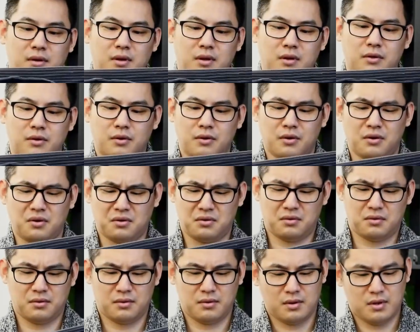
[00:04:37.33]
either
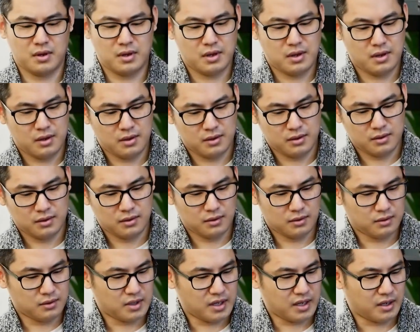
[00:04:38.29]

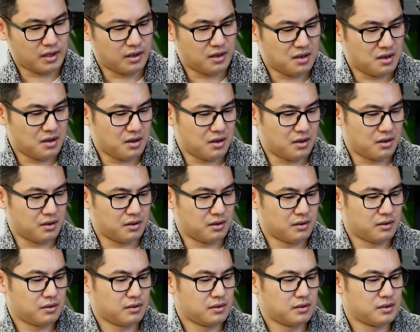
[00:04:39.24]
like a
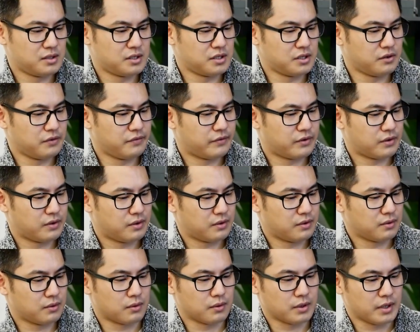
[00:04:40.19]
silver
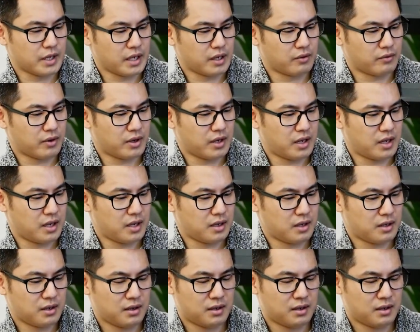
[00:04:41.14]
or light gray